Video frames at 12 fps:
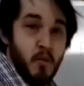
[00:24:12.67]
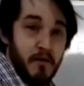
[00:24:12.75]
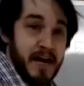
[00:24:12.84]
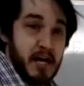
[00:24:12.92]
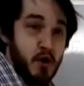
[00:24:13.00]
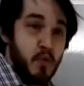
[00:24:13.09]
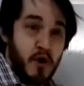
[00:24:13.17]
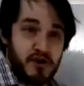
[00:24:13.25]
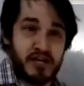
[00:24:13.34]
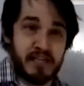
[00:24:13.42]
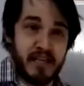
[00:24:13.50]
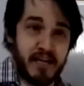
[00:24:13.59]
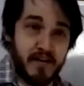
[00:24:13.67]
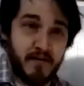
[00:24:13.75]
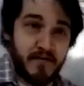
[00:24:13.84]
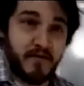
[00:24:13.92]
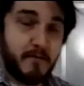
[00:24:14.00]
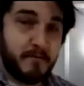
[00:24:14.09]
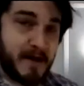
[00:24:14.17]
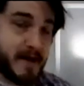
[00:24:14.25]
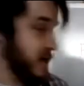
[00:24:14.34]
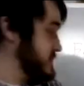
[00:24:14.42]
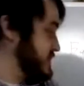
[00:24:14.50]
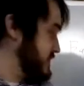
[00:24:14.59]
Well, they knew where she lived
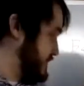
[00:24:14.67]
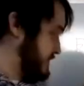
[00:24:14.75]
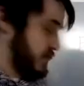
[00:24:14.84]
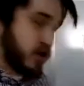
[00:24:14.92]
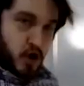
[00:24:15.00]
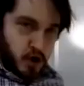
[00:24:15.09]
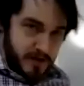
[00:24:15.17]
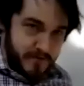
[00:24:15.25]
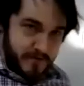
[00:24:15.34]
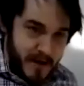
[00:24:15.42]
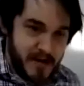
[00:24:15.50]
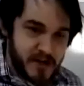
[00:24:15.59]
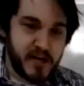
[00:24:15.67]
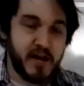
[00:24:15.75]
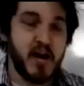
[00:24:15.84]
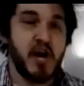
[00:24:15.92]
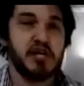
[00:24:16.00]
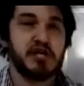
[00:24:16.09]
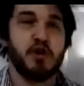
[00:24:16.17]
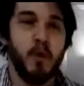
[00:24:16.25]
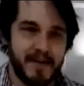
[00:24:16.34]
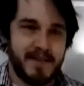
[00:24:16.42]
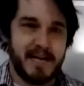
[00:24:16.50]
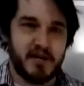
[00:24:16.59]
because of her information. So
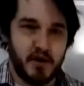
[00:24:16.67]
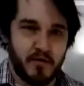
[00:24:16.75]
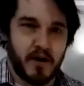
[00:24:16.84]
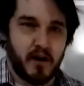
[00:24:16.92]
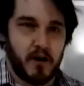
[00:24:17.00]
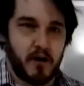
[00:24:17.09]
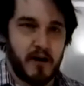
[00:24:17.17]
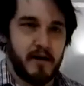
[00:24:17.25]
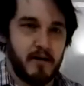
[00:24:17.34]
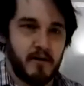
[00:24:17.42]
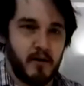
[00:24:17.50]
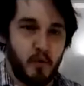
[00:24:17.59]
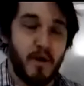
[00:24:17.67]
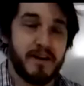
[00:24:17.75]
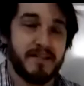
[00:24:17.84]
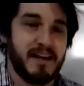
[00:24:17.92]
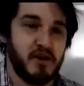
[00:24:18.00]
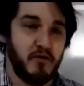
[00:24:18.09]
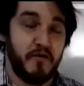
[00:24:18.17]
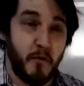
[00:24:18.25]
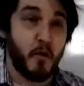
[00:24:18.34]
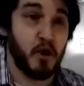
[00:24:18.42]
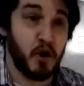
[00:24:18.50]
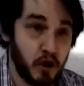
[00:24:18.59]
what did they do to her? Or what did they do
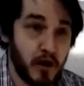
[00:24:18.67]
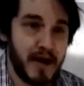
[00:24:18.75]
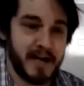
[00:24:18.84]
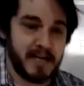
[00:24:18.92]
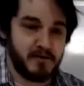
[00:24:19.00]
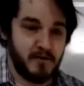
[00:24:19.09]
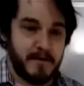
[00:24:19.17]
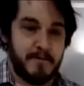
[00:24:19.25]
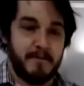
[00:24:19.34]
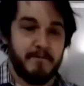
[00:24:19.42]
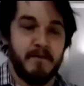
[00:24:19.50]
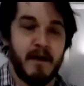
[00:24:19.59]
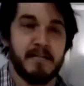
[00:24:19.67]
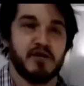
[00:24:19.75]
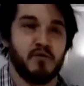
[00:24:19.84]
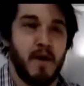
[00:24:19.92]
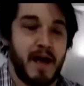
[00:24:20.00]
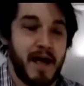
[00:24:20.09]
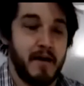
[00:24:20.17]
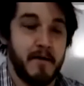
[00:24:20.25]
for her, I guess would be a bit nicer way.